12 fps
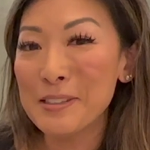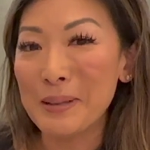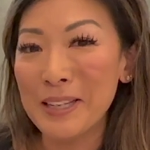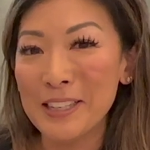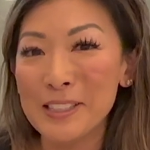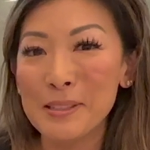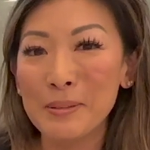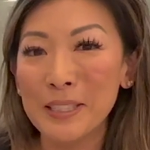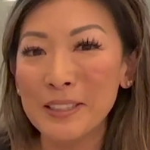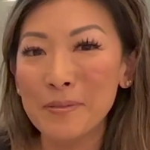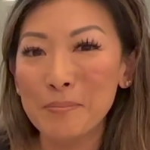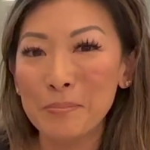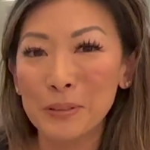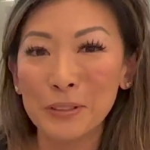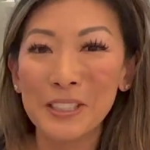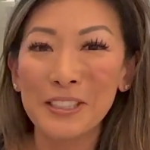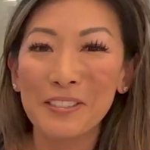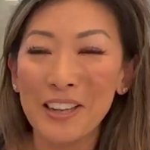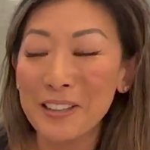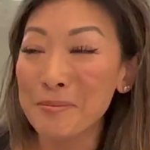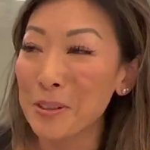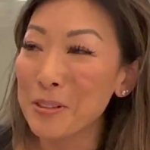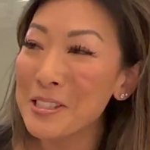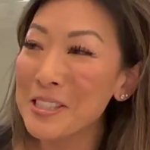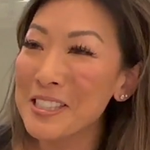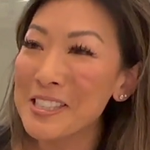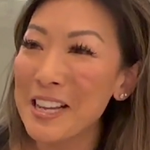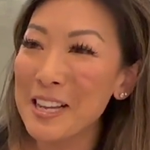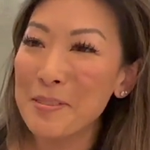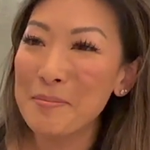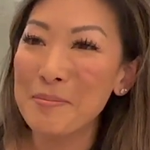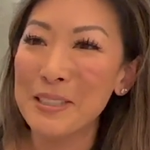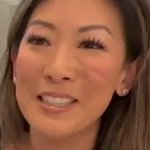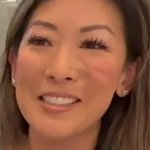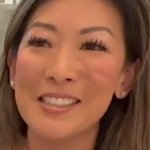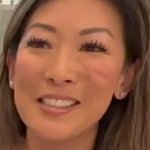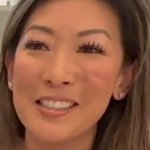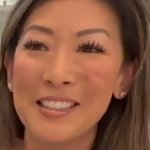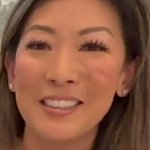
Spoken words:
my husband pulled it around most of the time because,